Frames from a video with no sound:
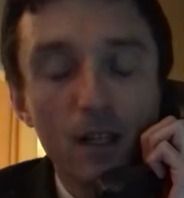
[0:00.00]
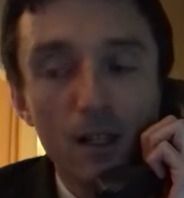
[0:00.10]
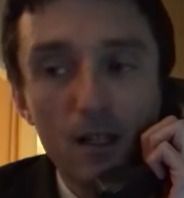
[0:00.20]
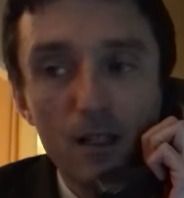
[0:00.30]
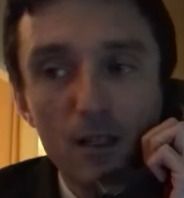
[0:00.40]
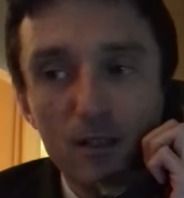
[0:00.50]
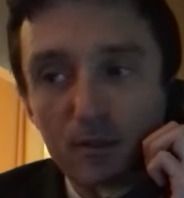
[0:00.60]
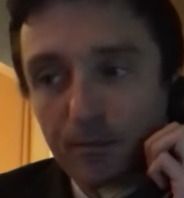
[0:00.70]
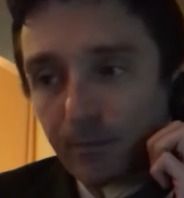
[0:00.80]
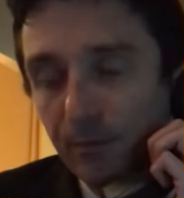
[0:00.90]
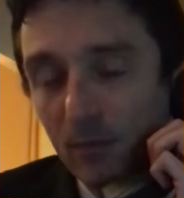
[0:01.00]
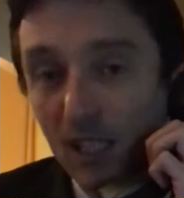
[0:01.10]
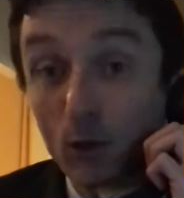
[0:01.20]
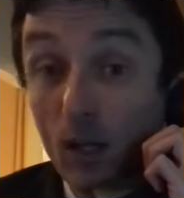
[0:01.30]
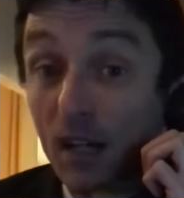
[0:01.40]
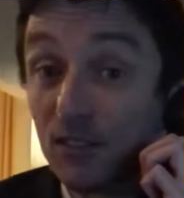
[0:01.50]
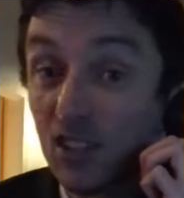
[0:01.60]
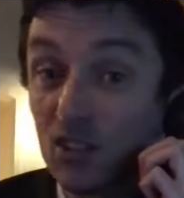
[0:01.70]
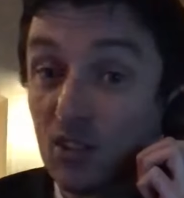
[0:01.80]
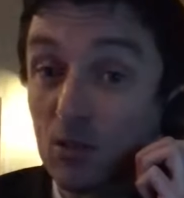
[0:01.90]
Um, well, I don't have
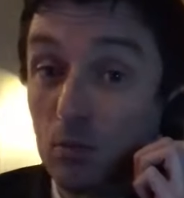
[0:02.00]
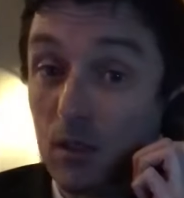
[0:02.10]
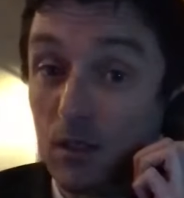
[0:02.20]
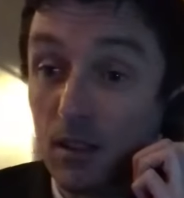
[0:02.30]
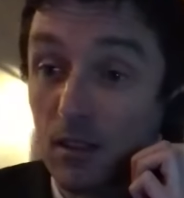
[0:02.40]
Tetris, but...